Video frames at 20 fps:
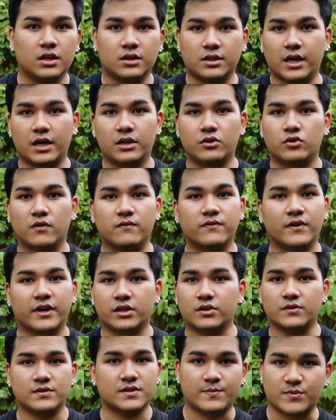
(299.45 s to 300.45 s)
then don't
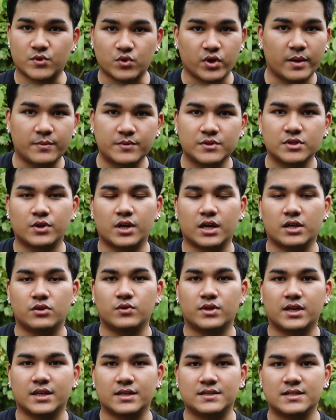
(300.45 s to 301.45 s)
forget to subscribe so that
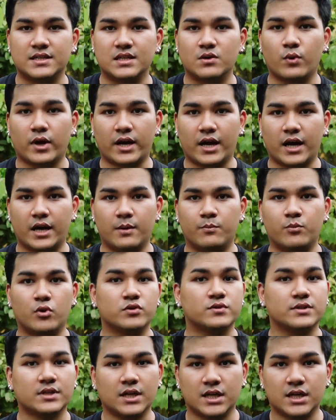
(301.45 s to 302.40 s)
you can see what I post